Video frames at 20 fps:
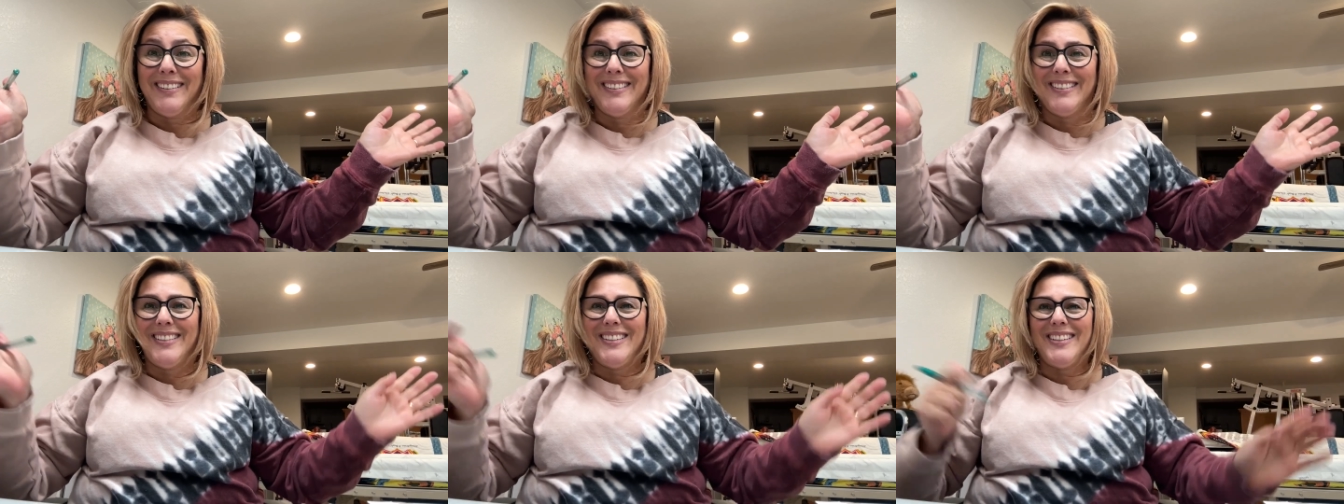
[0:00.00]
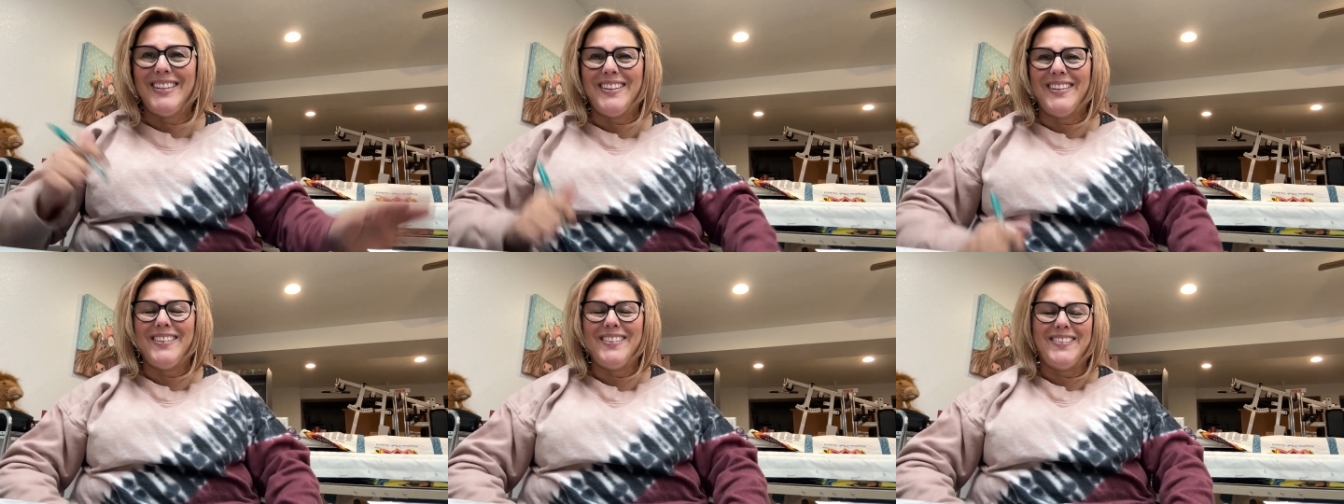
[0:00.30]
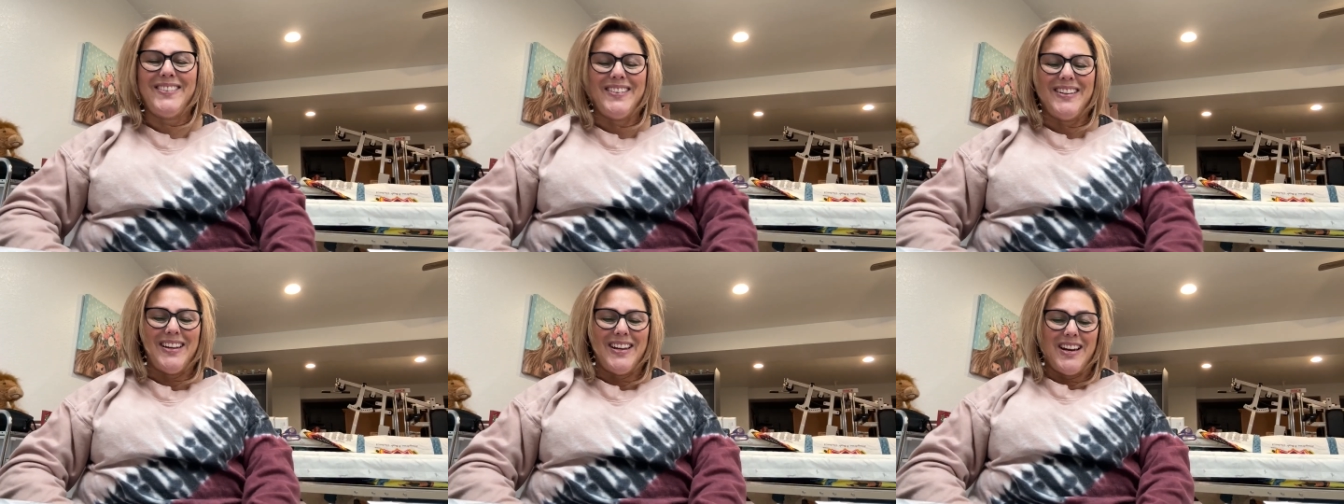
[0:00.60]

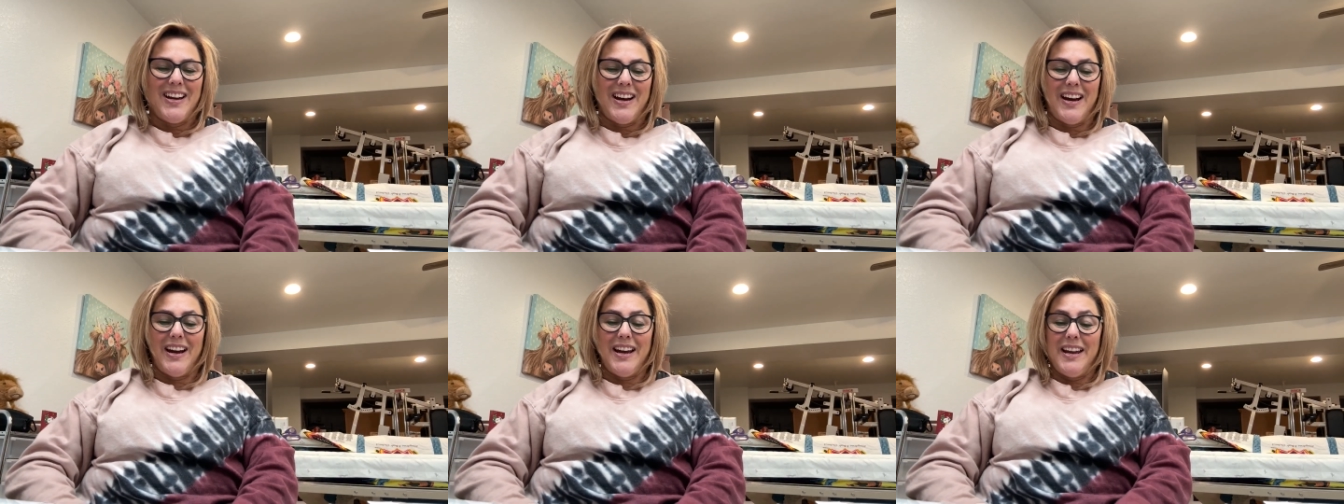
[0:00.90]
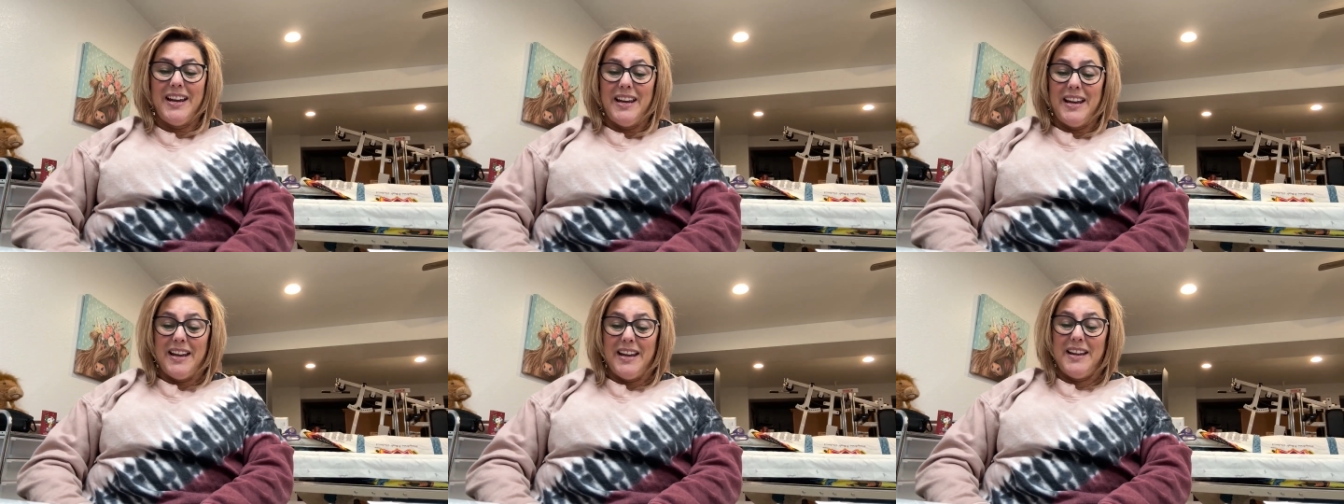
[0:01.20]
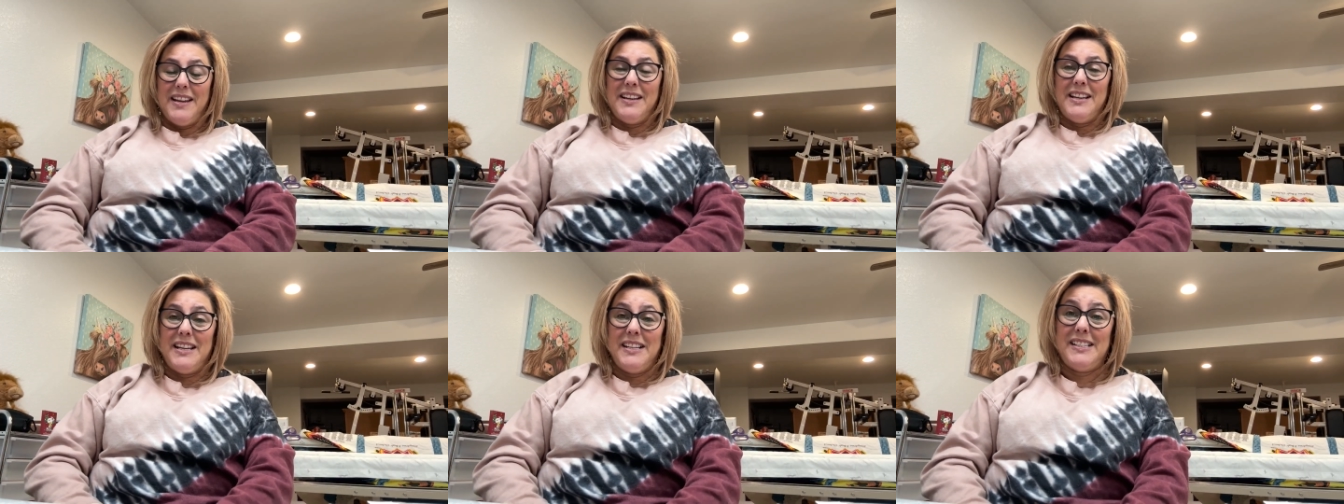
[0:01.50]
So I
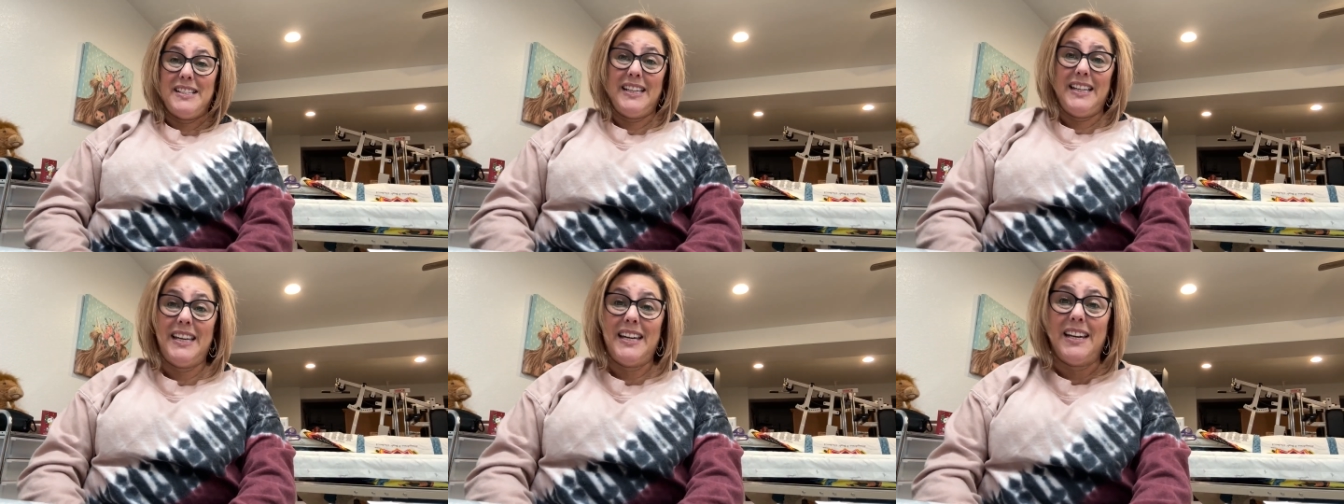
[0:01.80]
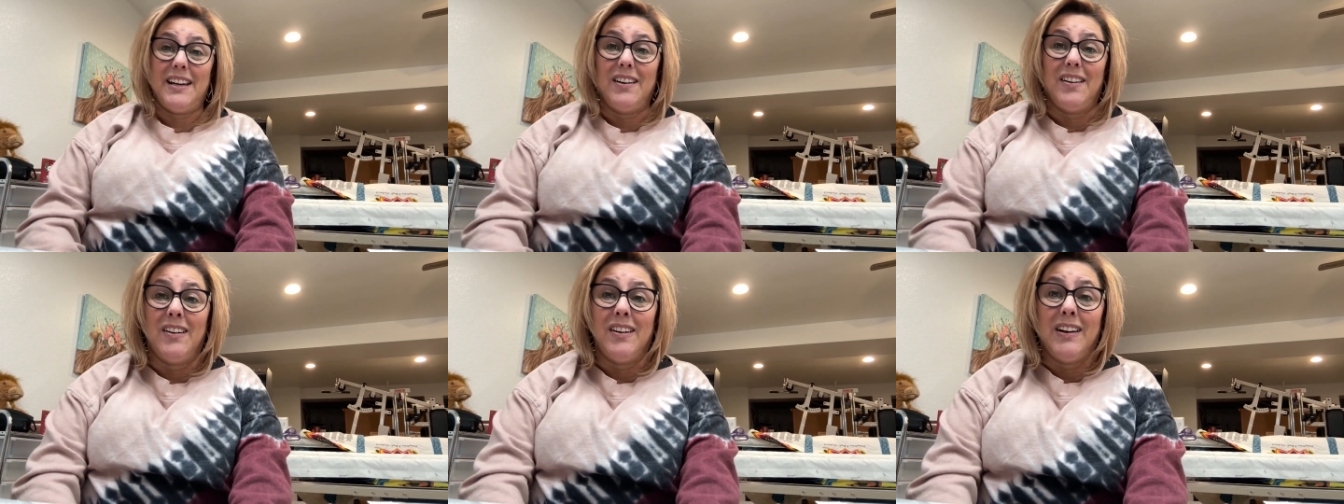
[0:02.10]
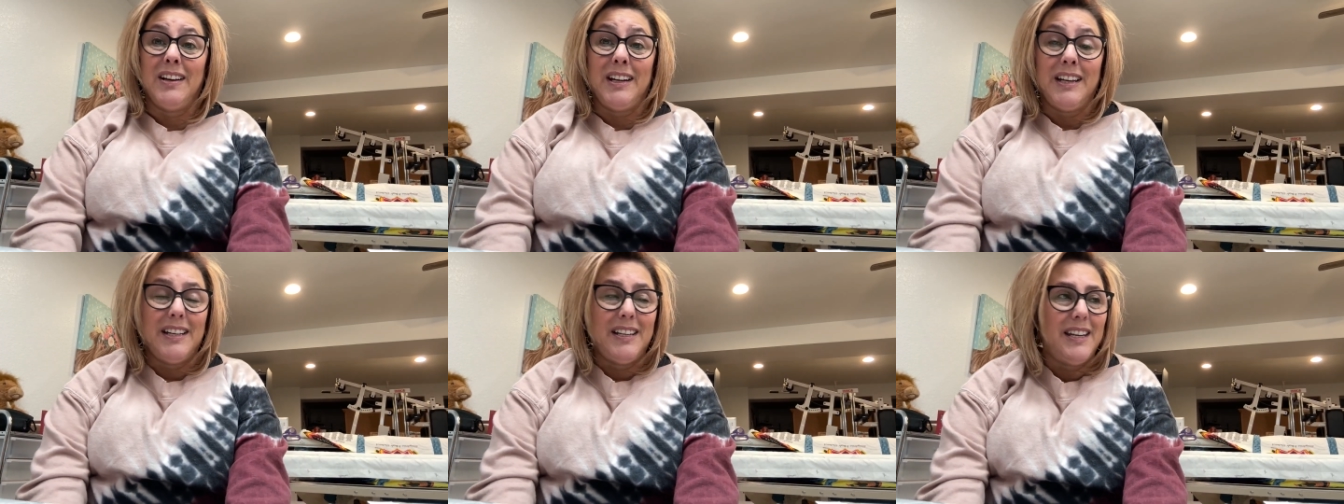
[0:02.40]
need to get
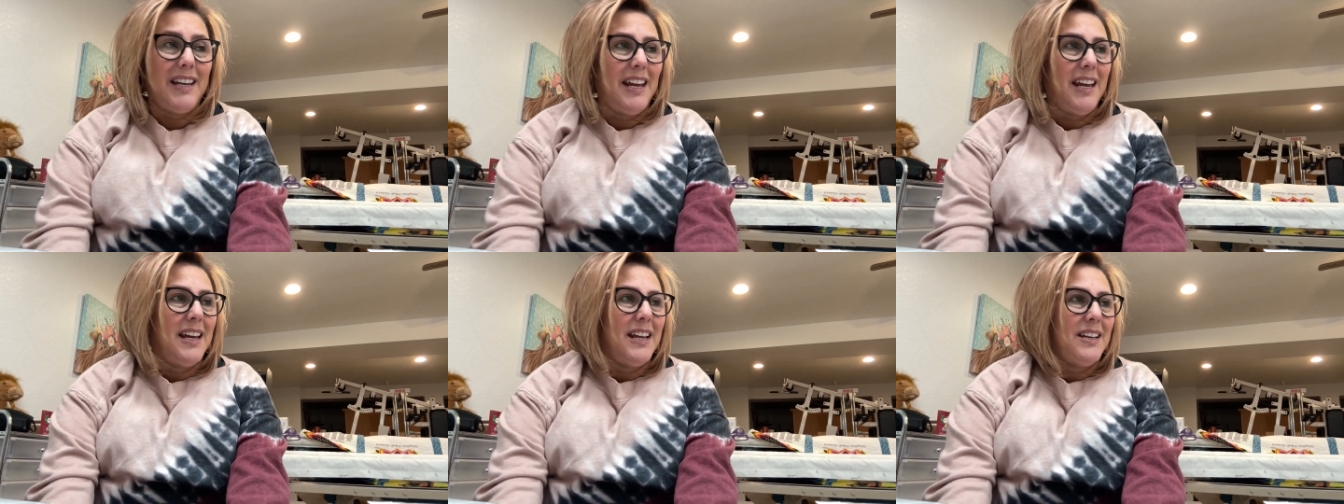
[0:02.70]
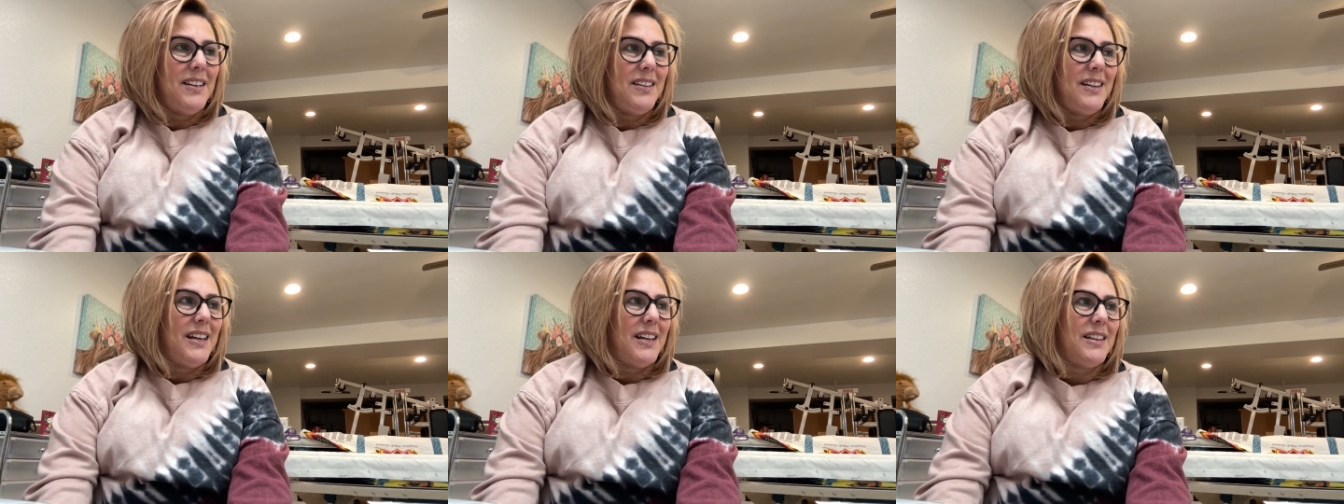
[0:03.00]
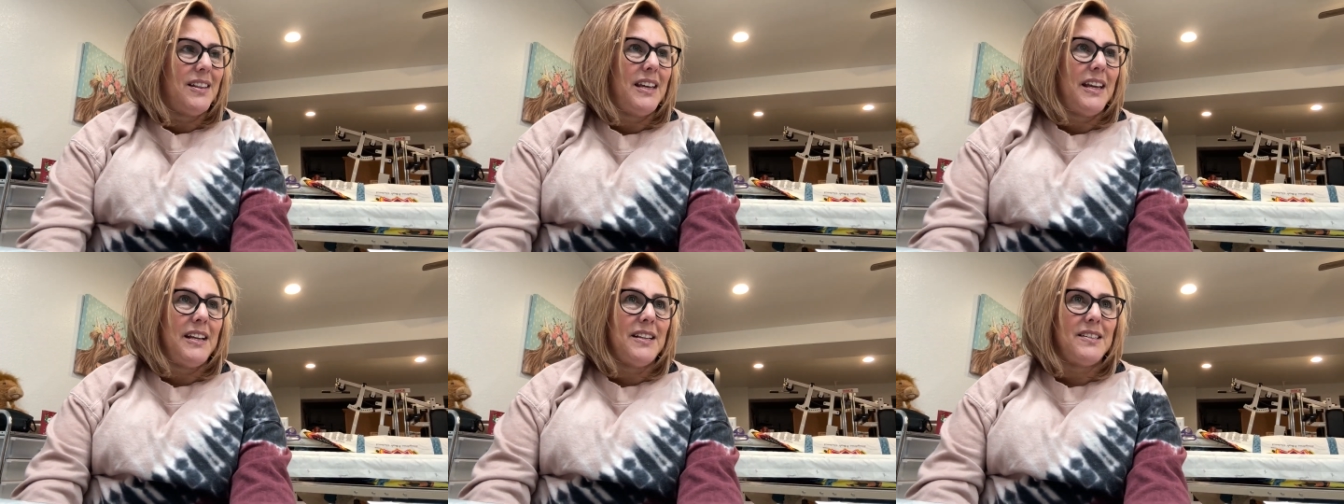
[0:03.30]
on it and
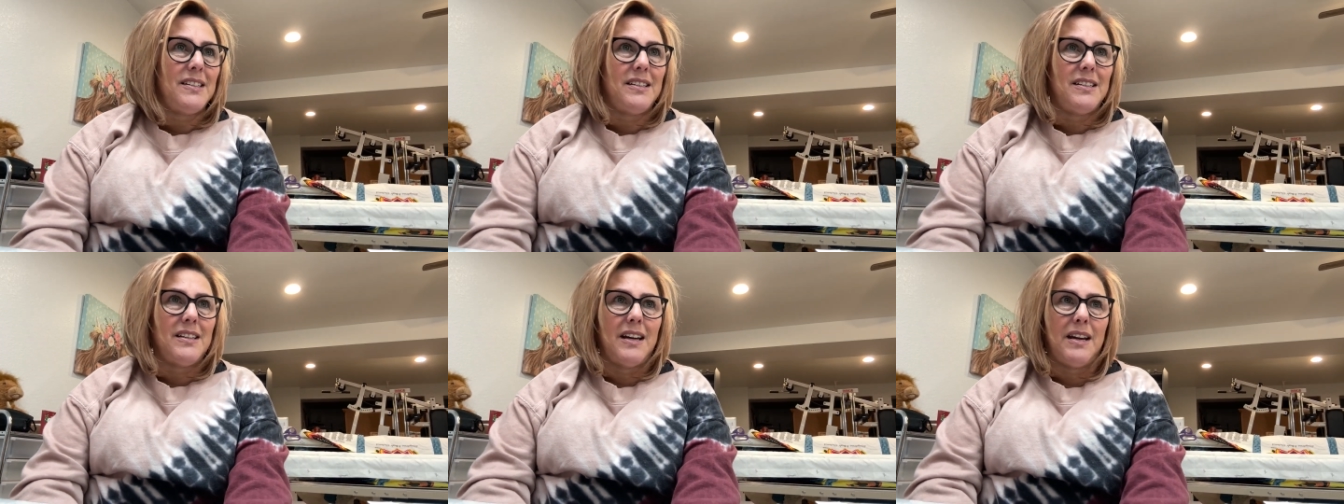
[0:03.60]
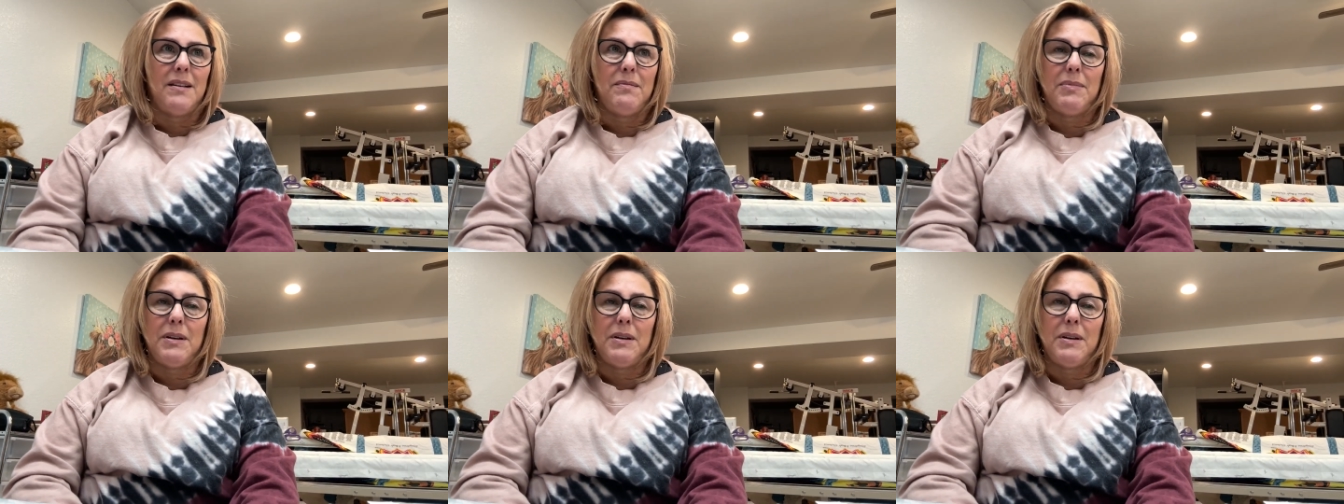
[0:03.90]
get things done,